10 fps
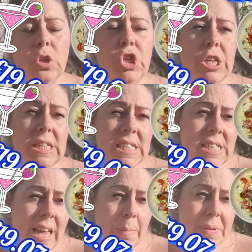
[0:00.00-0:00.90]
Lunch at the
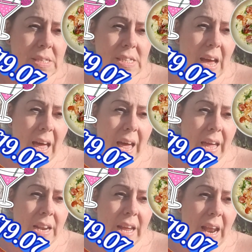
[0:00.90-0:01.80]

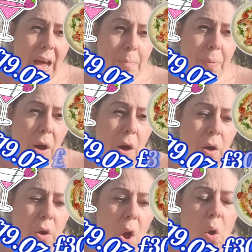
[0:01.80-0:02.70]
Serpentine in Hyde
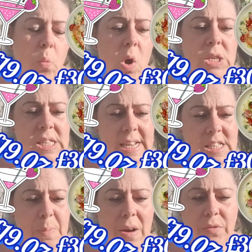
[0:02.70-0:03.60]
Park was
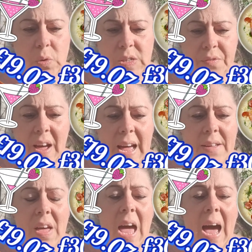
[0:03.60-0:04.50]

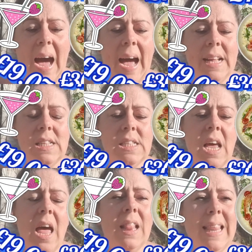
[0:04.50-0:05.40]
£30.45. And
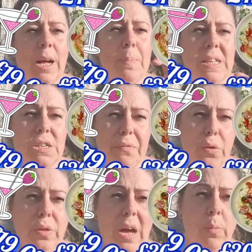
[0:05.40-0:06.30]
little bits of
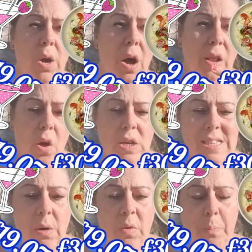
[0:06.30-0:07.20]
food that we got along
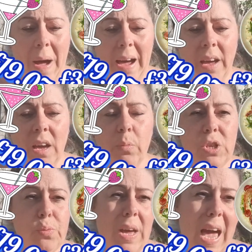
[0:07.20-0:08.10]
South Bank,
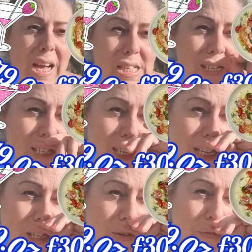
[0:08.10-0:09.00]
which we ate
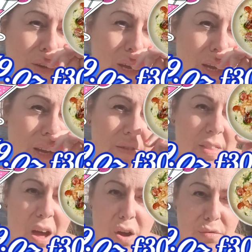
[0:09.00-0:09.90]
instead of
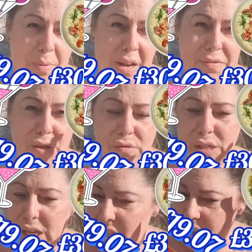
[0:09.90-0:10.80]
that horrible afternoon
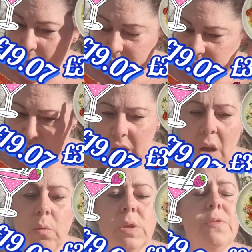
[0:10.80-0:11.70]
tea thing,
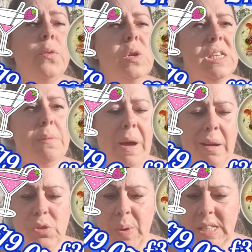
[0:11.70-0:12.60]
was
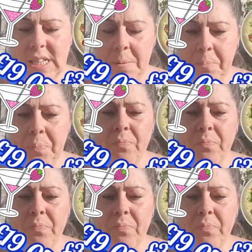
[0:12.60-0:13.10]
£14.20.